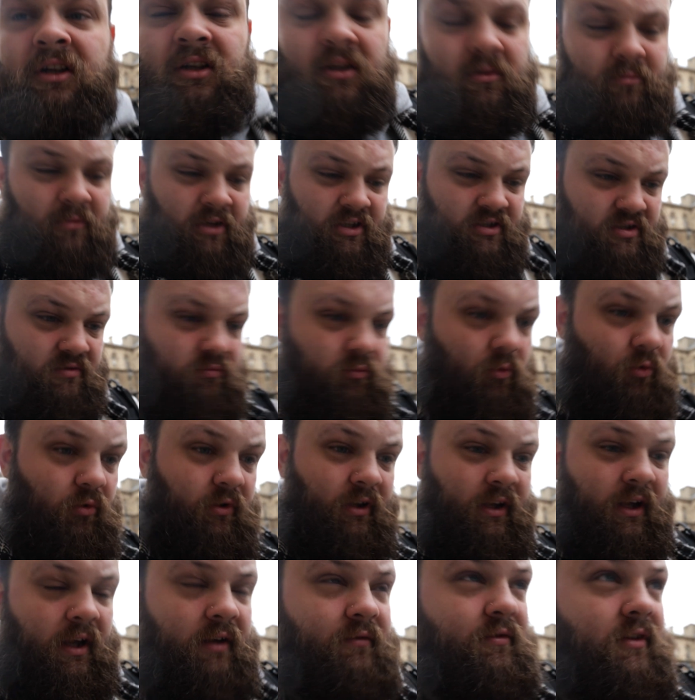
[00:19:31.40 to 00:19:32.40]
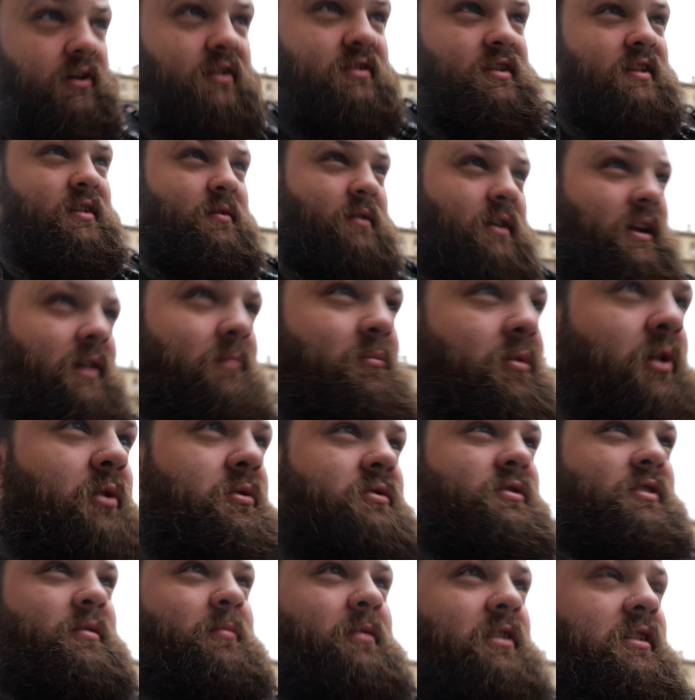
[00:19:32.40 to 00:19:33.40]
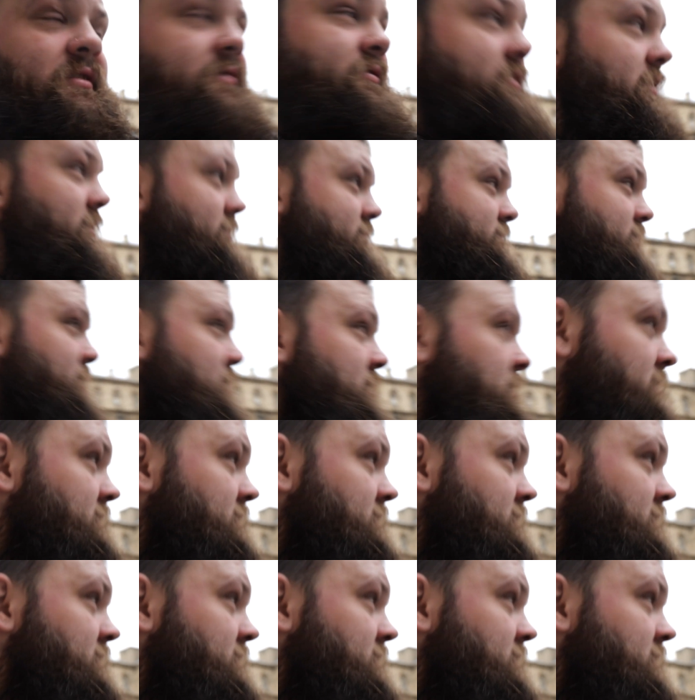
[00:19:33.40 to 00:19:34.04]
Me just walking headfirst into a lamppost in the middle of France.